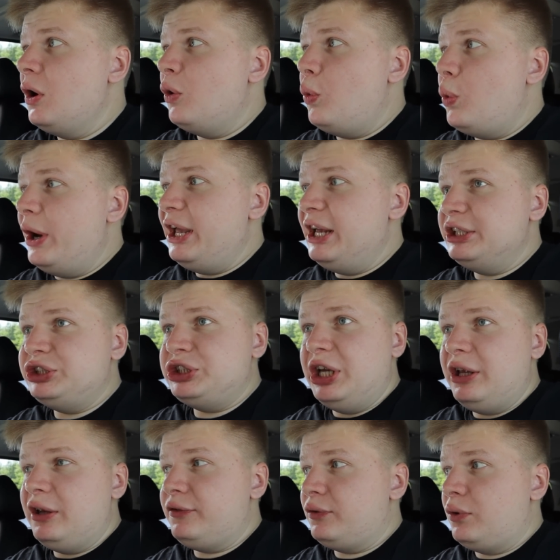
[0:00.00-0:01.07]
which
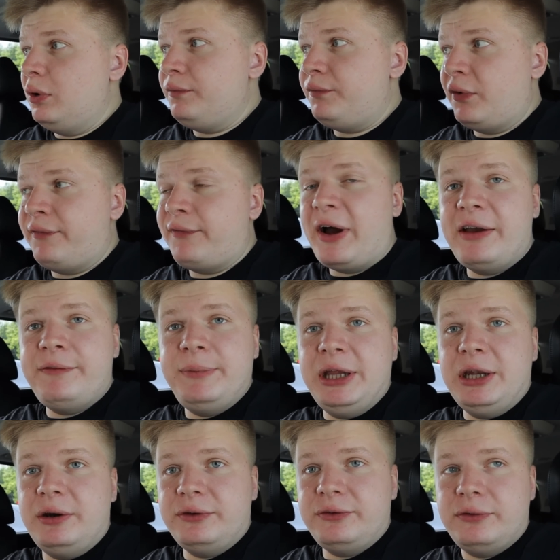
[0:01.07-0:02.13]
is good for 5
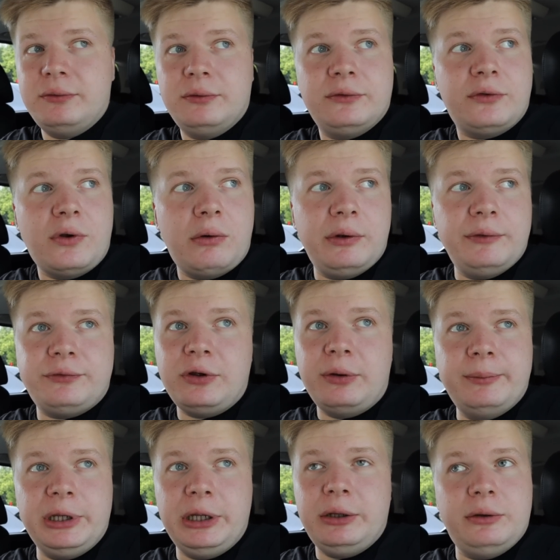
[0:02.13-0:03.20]
meters. So if
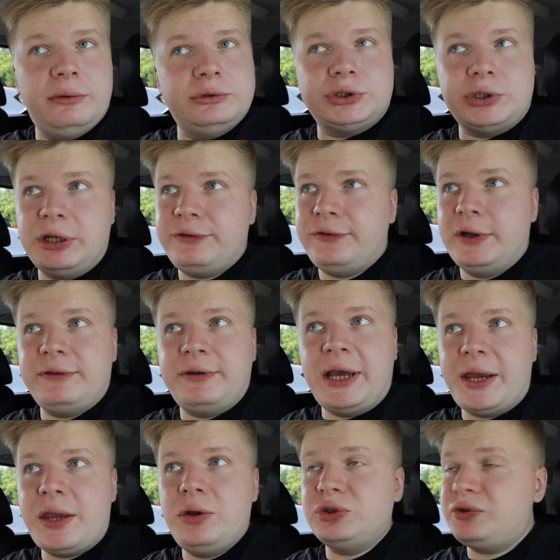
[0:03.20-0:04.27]
somebody tries to
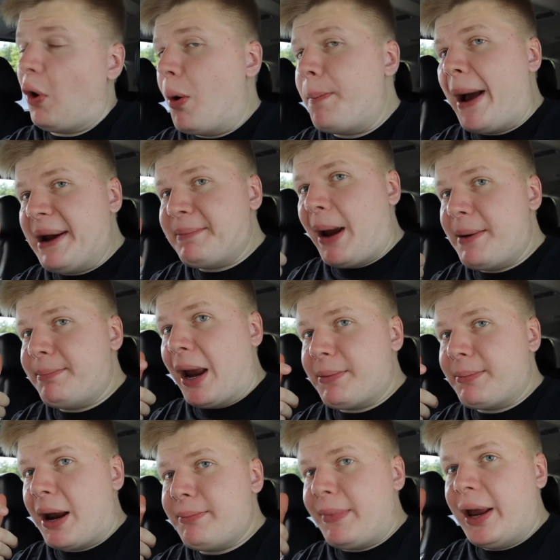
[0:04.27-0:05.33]
attack you, you just go bang, bang,
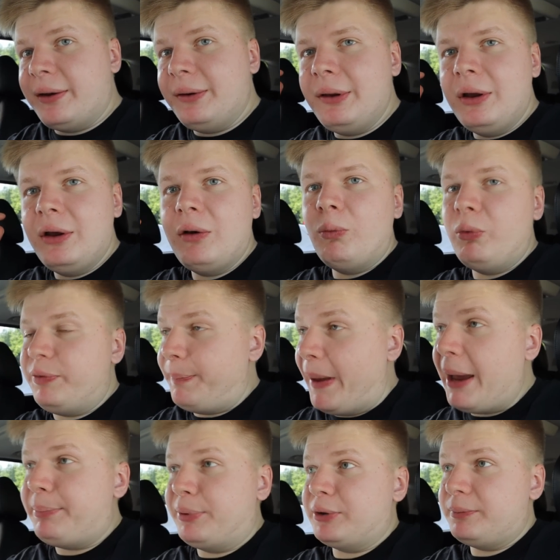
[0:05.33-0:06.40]
bang, bang, bang with
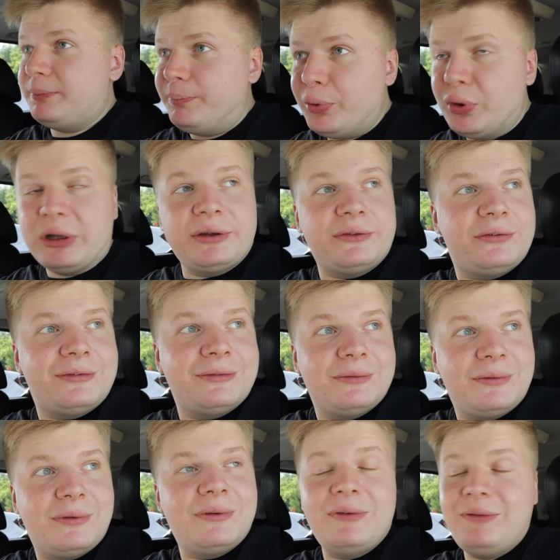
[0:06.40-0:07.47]
pepper bullets.
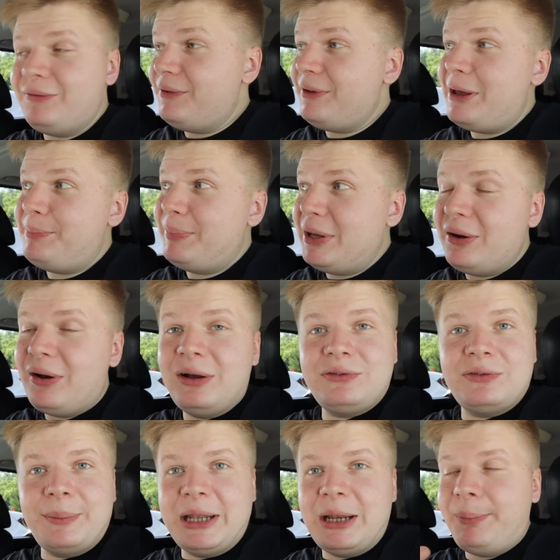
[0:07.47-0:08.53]
Flippin'
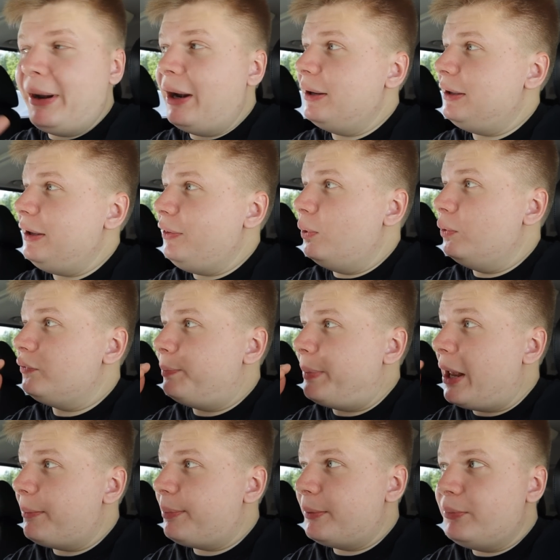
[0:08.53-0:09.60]
awesome. And apparently those
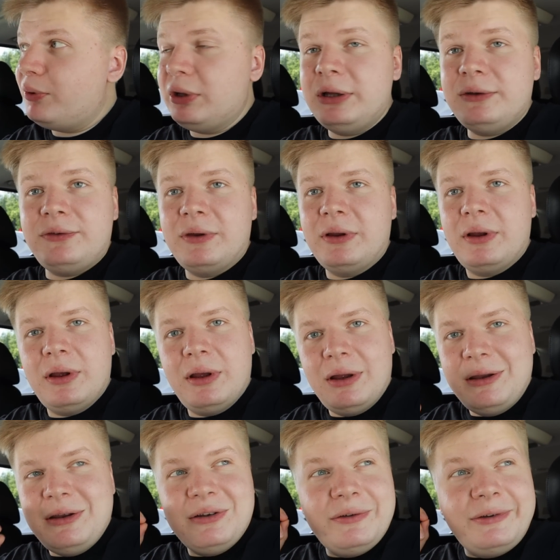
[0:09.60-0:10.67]
pepper bullets
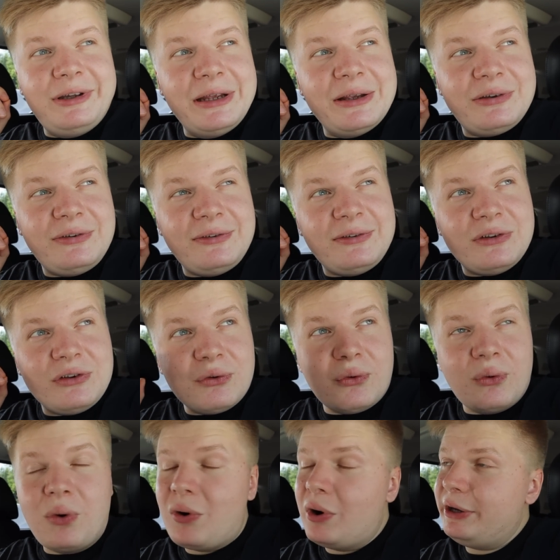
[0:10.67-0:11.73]

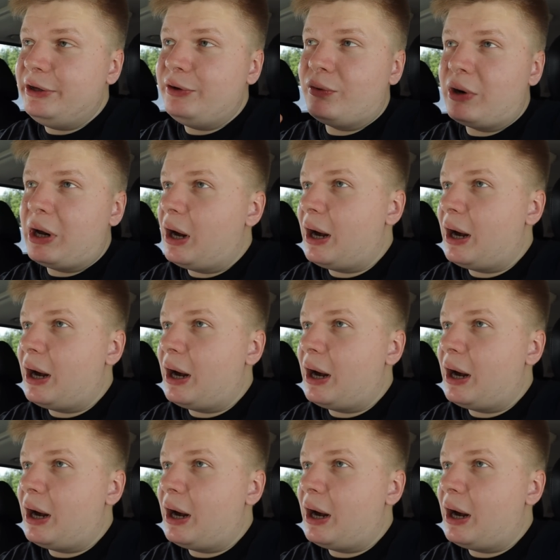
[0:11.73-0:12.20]
destroy your